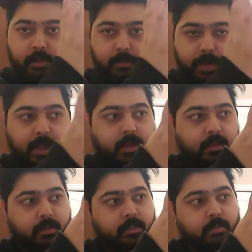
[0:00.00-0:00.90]

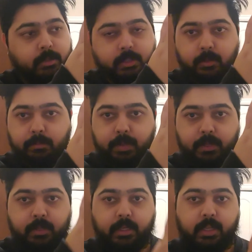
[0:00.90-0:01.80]
add some
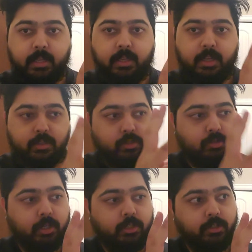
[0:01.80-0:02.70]
stability and
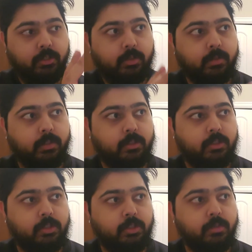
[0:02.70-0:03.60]
structure to the
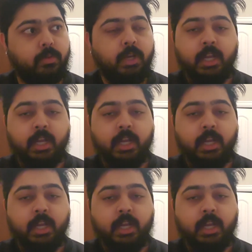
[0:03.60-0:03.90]
shoe.